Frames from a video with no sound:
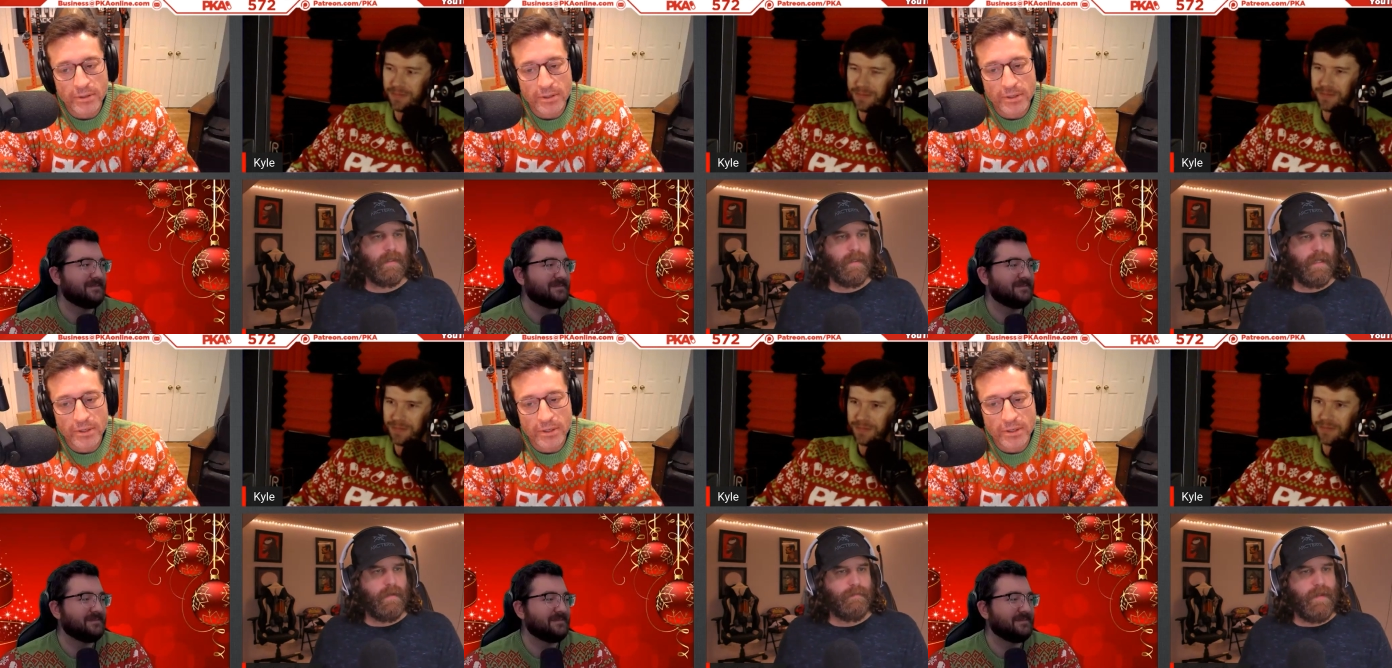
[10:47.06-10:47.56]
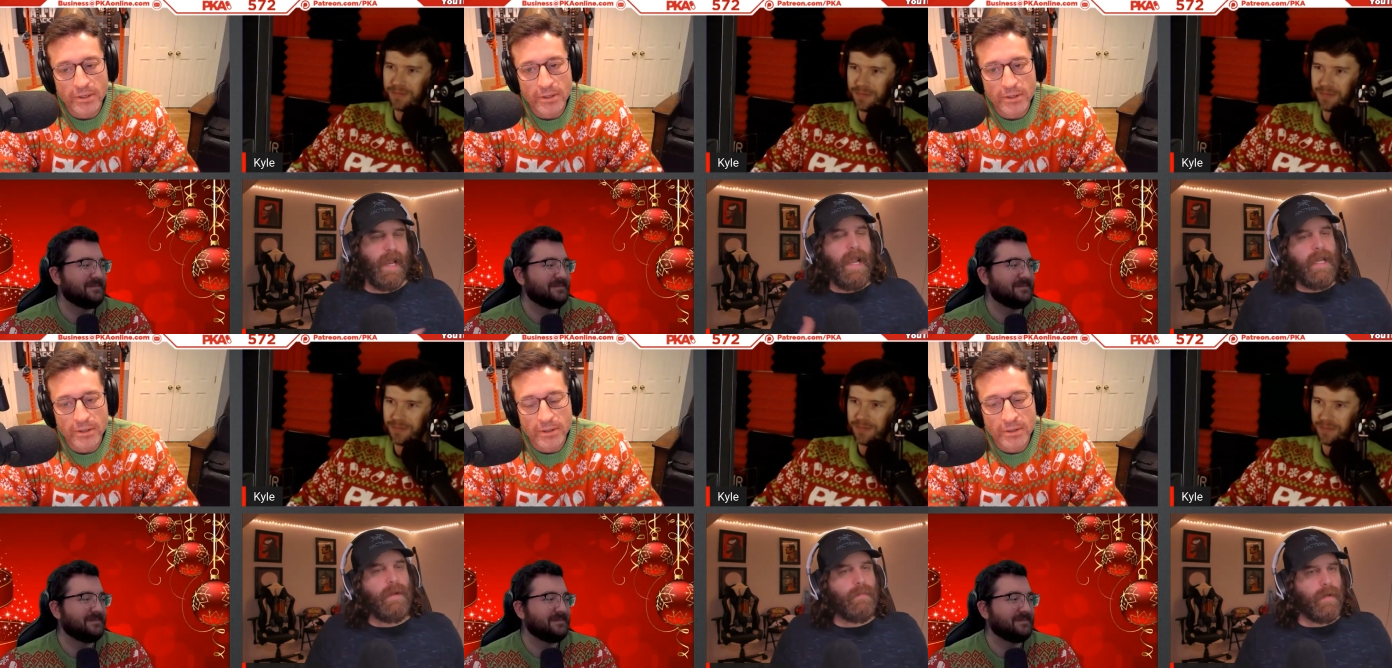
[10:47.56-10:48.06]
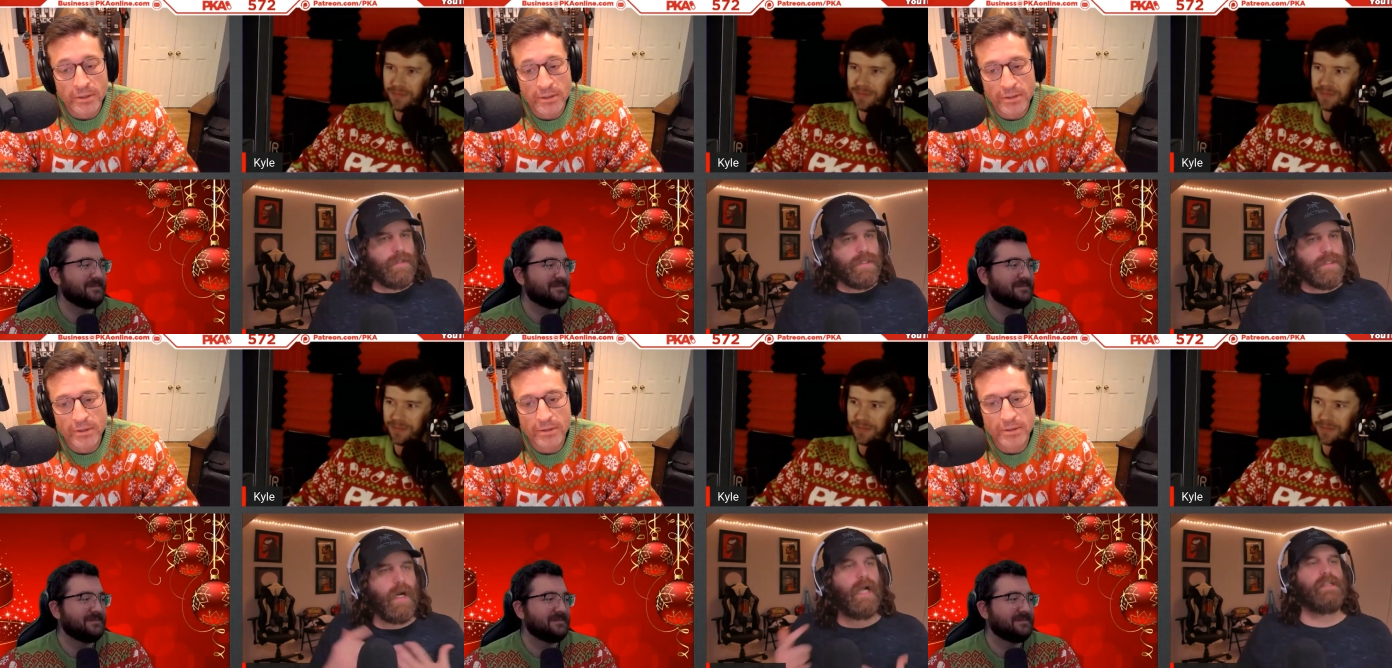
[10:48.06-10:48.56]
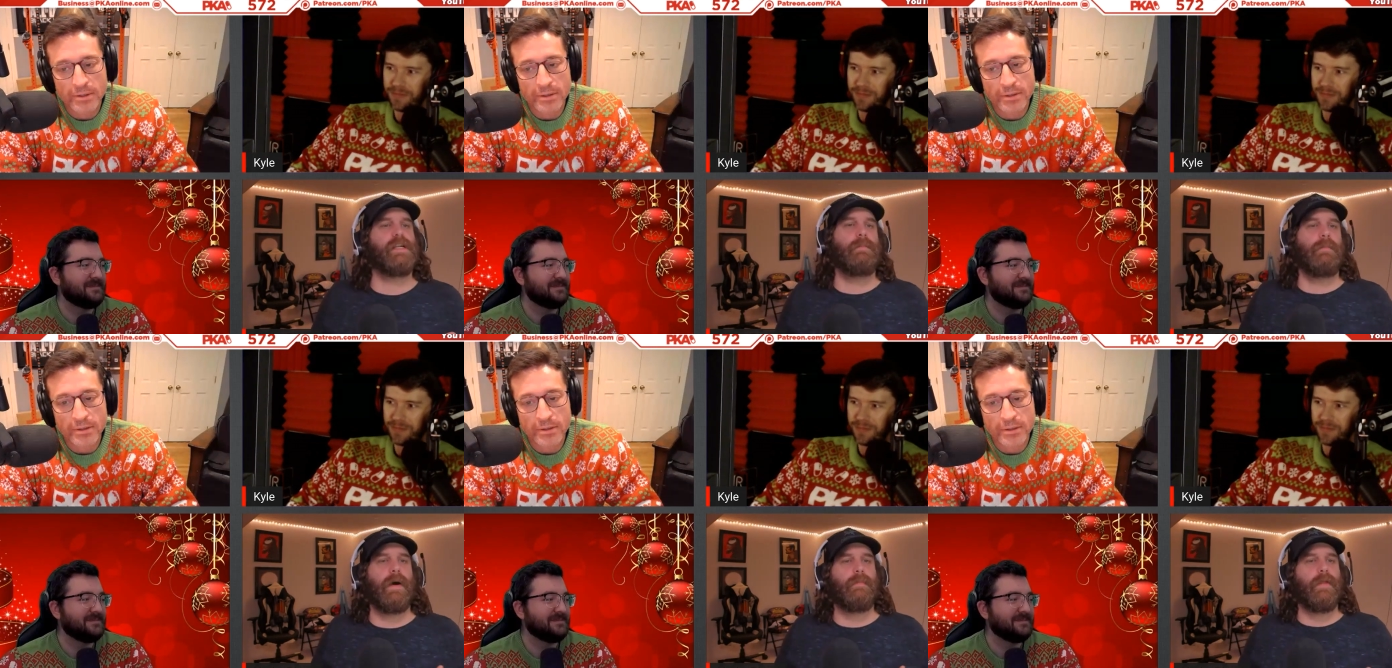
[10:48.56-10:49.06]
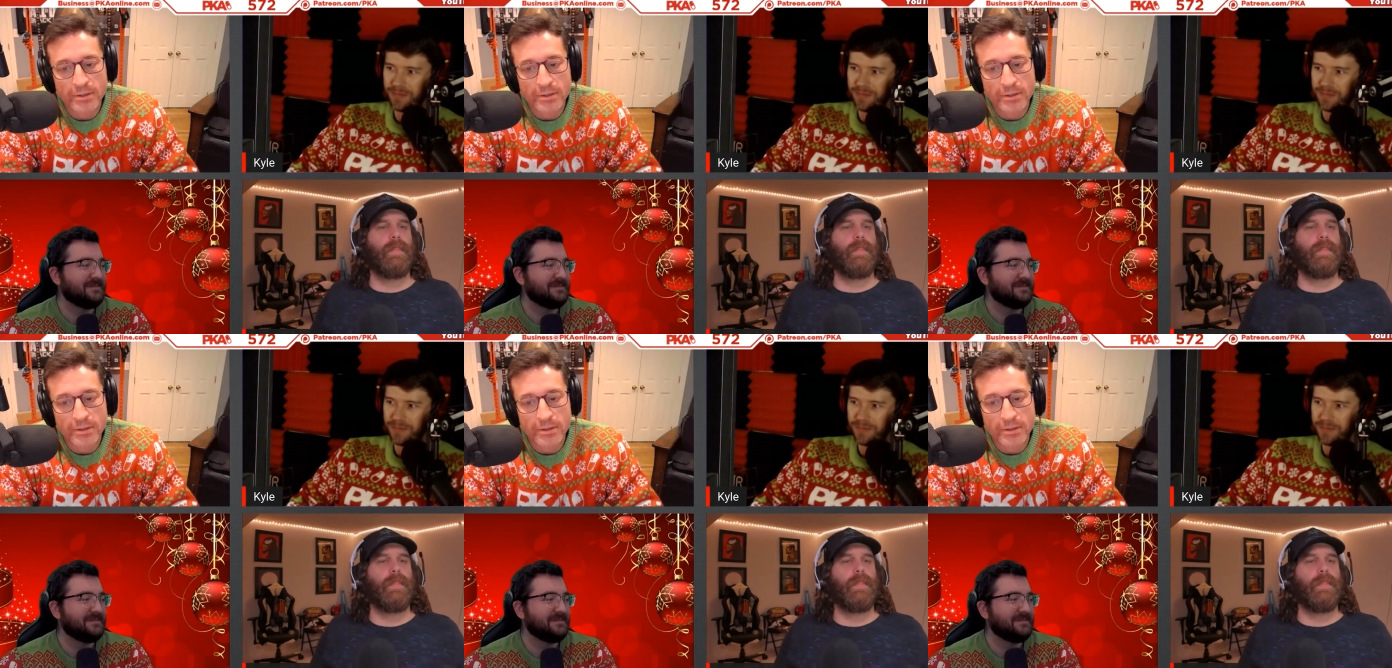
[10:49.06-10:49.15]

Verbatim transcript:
Speaker 1: if anyone shot someone with